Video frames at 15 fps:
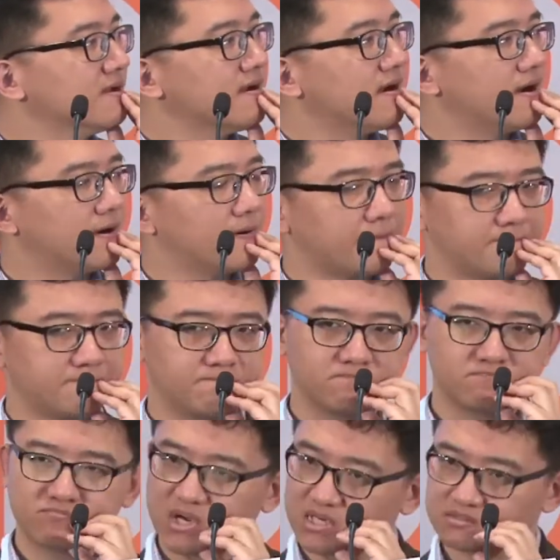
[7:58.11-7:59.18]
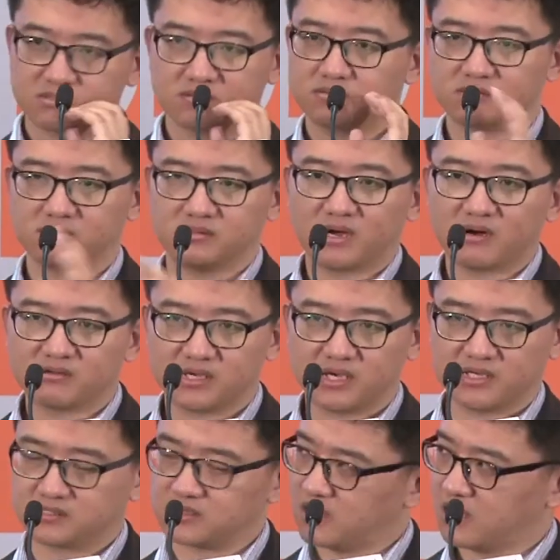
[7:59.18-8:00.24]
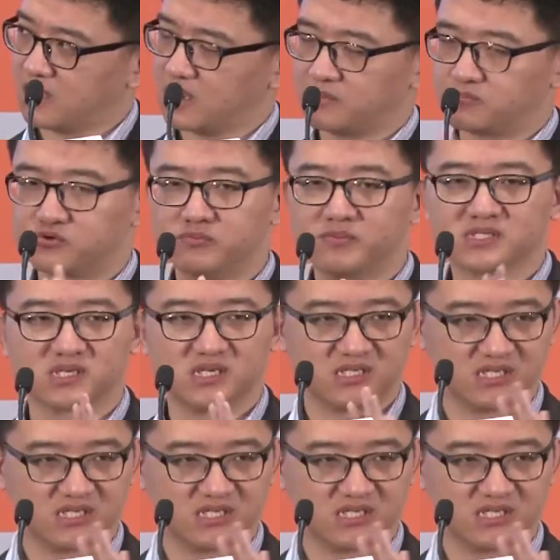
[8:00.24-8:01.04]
But nowadays, Bluemix is